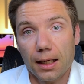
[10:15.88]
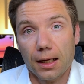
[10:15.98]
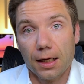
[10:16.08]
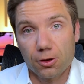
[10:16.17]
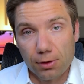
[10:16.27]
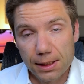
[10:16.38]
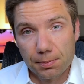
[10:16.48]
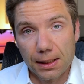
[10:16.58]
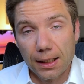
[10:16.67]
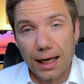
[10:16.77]
And trust
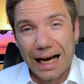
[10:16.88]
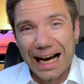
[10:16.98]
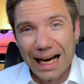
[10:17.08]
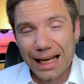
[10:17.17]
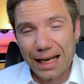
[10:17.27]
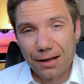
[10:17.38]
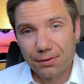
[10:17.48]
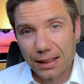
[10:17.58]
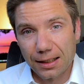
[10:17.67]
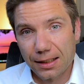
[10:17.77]
me, I have
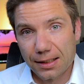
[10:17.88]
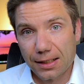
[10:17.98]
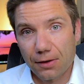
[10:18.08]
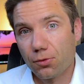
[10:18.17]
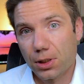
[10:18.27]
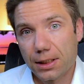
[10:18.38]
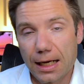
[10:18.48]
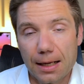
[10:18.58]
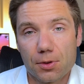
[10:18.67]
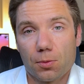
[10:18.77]
done this several
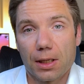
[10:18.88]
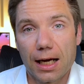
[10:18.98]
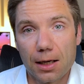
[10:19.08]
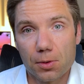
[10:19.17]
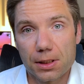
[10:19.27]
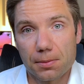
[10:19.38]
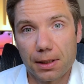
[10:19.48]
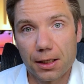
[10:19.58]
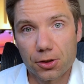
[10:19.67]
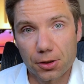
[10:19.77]
times when I was a
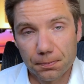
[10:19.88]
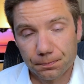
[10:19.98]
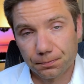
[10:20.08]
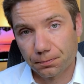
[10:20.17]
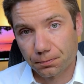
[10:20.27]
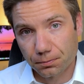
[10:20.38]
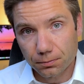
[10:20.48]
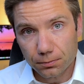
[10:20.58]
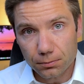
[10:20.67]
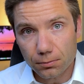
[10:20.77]
manager,
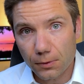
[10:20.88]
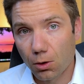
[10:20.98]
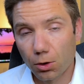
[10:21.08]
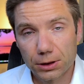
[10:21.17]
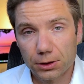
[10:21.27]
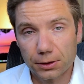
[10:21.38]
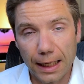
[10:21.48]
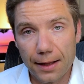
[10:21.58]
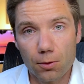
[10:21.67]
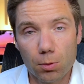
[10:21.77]
also
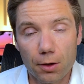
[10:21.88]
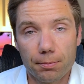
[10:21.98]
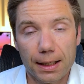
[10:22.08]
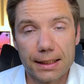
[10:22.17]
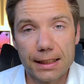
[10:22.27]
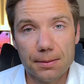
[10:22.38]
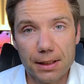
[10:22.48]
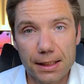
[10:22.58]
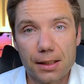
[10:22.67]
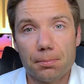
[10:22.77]
together with my team
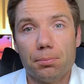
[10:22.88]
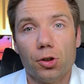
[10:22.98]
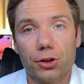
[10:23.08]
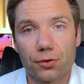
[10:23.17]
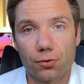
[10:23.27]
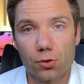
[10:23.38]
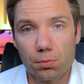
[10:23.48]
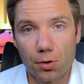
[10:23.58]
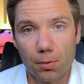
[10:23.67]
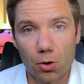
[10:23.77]
leads, and pushed through
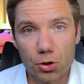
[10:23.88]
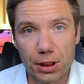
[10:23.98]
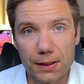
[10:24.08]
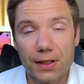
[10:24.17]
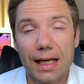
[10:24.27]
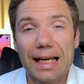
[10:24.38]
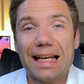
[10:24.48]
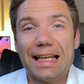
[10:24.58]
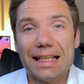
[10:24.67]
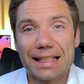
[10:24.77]
promotions.
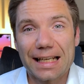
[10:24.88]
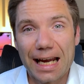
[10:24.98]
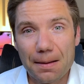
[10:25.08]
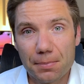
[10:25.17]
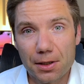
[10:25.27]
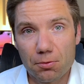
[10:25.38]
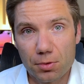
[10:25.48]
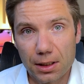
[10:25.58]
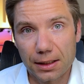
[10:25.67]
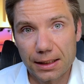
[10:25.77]
It can be
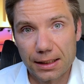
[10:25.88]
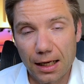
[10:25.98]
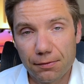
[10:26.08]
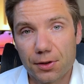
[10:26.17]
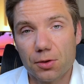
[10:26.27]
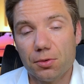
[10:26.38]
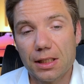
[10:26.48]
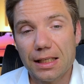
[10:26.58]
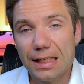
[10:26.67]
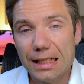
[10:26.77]
really tough. You
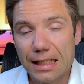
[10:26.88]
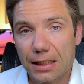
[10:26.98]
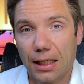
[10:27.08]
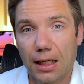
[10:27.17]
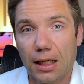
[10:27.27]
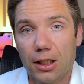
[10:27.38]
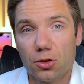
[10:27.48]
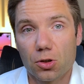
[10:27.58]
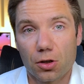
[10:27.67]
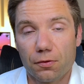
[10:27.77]
need to
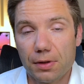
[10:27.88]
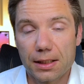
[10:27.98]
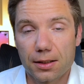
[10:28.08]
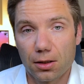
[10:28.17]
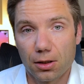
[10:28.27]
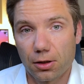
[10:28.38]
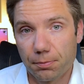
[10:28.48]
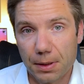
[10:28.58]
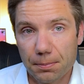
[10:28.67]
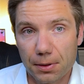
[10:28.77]
convince a lot of
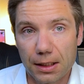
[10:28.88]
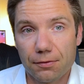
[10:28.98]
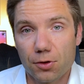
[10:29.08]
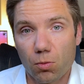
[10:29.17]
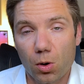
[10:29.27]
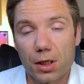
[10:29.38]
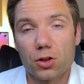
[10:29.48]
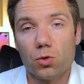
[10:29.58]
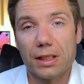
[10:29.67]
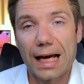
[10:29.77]
people if you want to
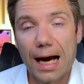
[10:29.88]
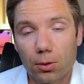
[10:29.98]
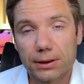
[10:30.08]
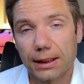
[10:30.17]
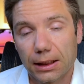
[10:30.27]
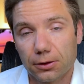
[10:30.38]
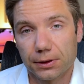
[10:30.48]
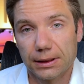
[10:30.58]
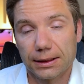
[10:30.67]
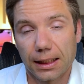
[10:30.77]
do it outside of
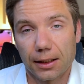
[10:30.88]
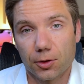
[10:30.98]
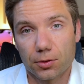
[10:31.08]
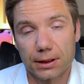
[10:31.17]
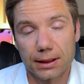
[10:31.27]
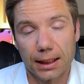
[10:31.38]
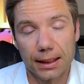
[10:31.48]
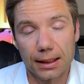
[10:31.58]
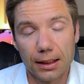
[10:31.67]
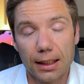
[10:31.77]
this annual
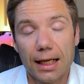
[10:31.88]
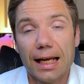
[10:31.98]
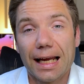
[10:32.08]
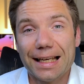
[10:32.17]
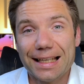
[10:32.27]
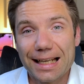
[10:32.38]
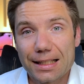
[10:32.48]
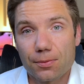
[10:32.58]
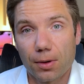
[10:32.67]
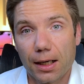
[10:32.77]
cycle. And
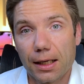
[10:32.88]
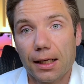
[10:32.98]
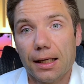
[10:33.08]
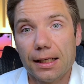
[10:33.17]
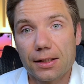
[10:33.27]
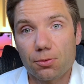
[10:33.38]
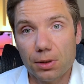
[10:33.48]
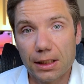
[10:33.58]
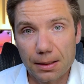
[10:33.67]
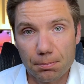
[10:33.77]
that's why it's
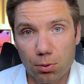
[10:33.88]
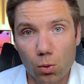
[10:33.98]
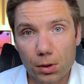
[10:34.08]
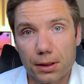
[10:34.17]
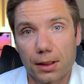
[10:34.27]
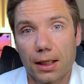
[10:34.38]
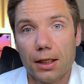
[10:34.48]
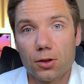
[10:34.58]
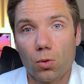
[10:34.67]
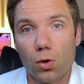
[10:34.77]
really important
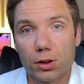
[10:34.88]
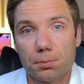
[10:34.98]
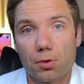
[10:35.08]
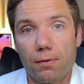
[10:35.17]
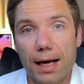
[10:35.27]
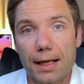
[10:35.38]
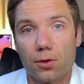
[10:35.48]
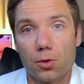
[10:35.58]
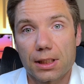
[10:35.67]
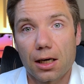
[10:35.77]
to also provide
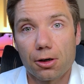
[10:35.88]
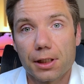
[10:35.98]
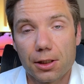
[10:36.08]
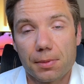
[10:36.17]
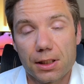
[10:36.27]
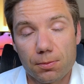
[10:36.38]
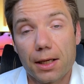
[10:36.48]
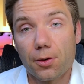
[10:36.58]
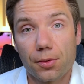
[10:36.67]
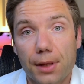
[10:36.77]
those arguments why
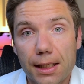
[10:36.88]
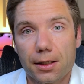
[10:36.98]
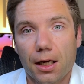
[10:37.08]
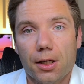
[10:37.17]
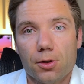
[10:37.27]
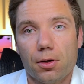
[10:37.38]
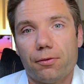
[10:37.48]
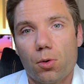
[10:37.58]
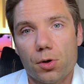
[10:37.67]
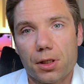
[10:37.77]
you think you have
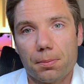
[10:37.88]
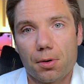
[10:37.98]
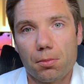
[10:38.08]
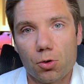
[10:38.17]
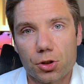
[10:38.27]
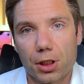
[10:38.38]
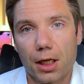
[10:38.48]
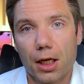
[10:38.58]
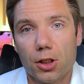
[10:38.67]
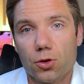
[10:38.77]
earned the promotion
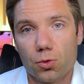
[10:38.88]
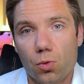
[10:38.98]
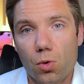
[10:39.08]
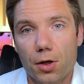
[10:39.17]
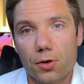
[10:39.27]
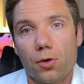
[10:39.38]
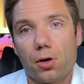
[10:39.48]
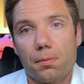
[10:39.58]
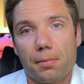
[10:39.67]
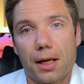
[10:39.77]
to your
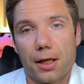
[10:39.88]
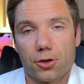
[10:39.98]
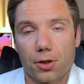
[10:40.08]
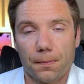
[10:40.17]
manager.